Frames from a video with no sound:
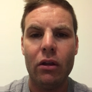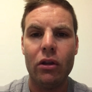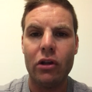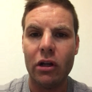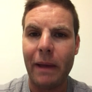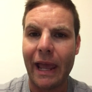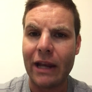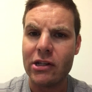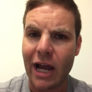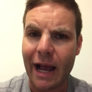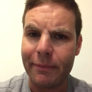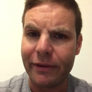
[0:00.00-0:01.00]
good paying
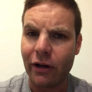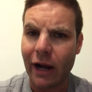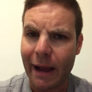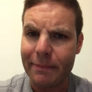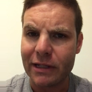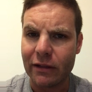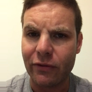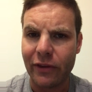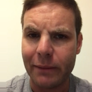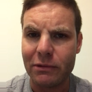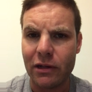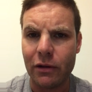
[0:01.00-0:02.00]
jobs and there are options for
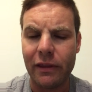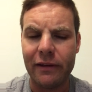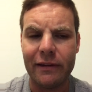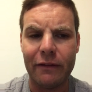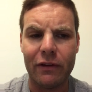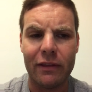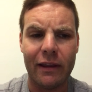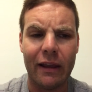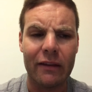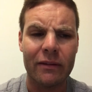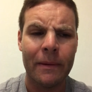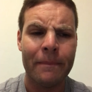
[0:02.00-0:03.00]
them to do these different
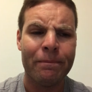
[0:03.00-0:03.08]
things.